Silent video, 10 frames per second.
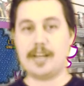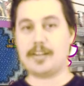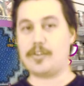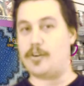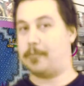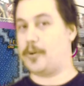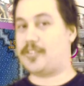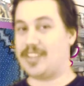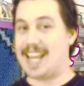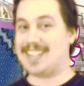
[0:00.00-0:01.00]
Haruneko
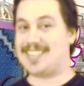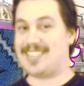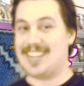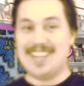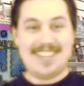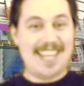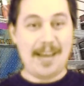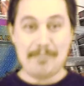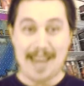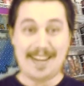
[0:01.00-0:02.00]
presents The
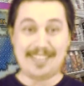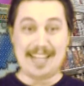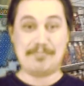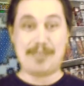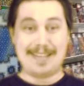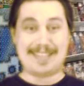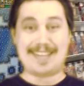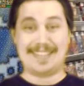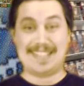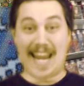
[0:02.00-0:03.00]
Amazing
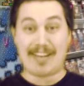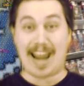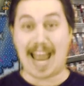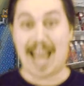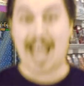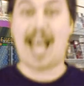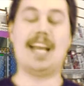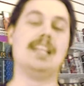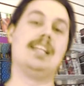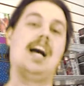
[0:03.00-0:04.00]
Princess Sarah!